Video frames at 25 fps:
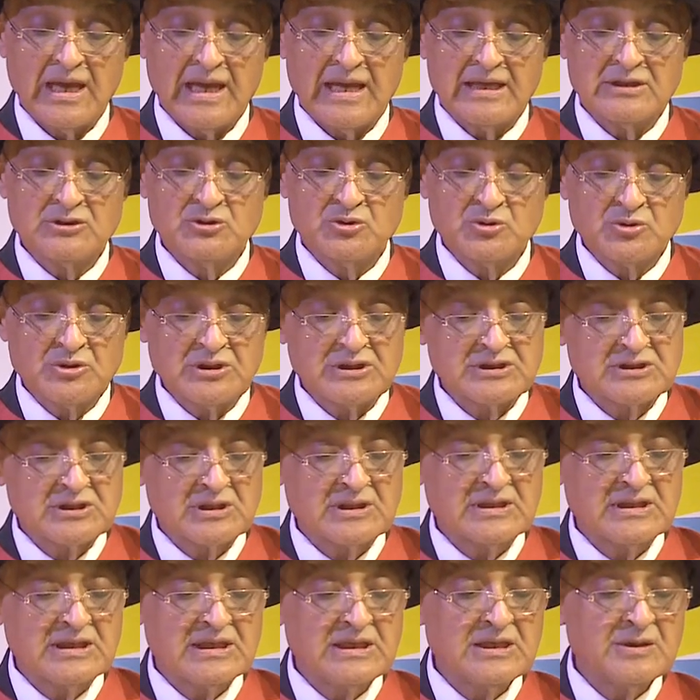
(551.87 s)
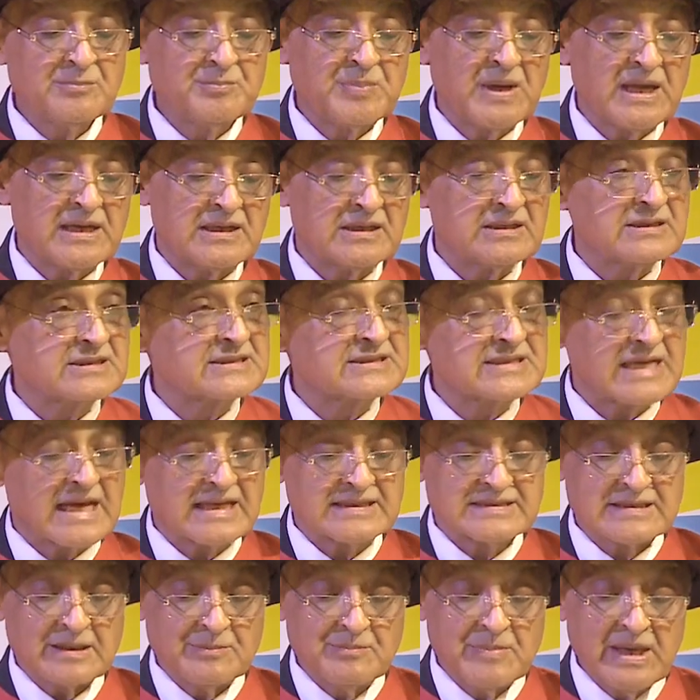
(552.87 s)
and judicial independence
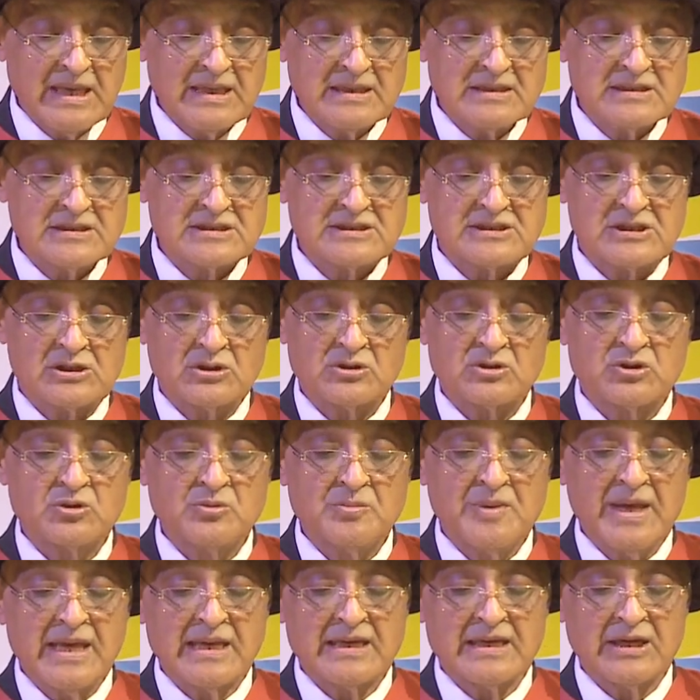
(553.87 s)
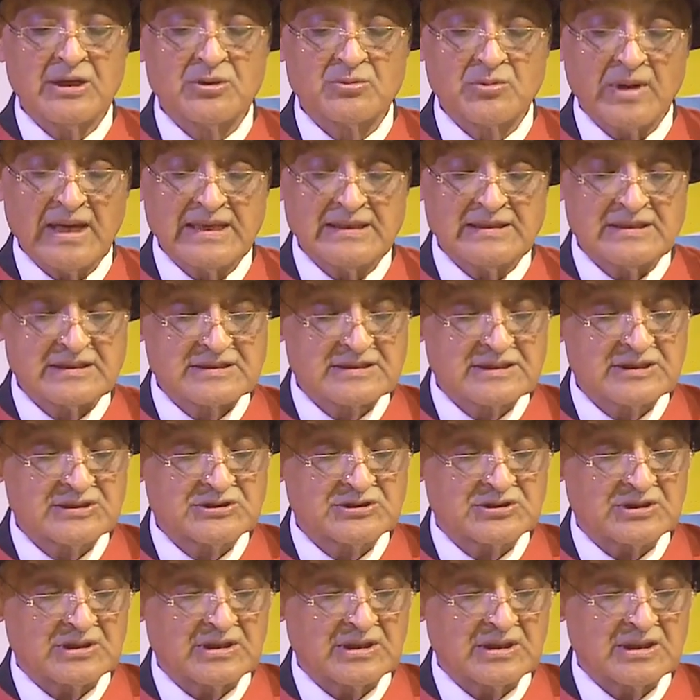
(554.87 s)
as a means to make a right
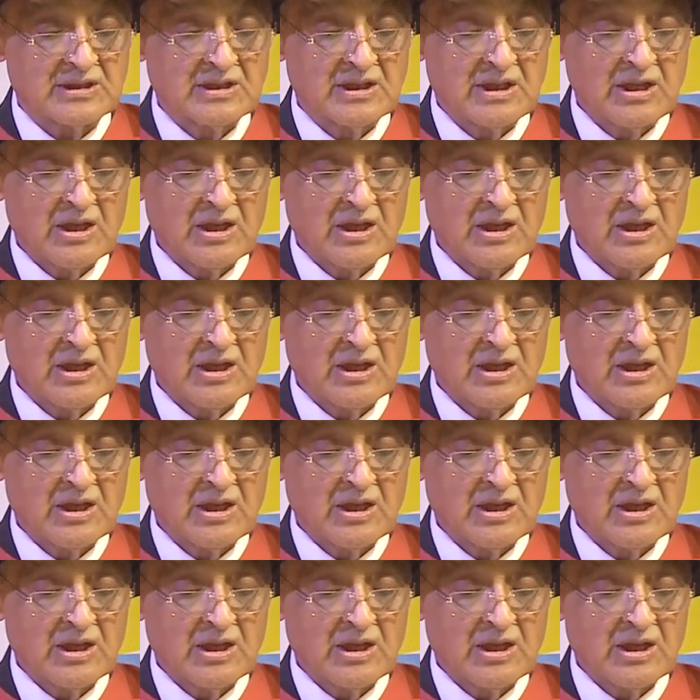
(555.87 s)
decision,